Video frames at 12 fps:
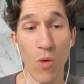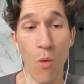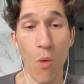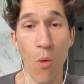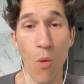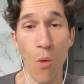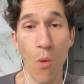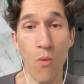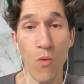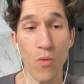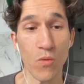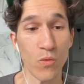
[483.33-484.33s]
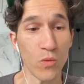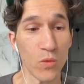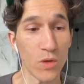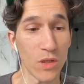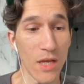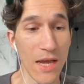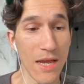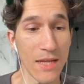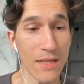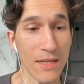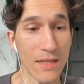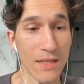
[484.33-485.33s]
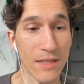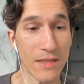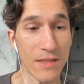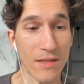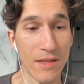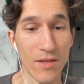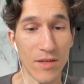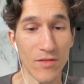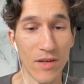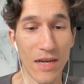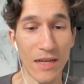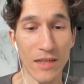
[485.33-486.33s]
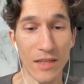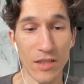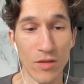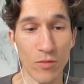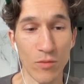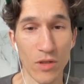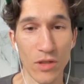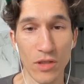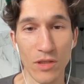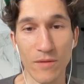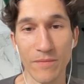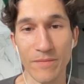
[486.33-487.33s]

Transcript: ho, ho, ho, for wood and grain. Let's do this.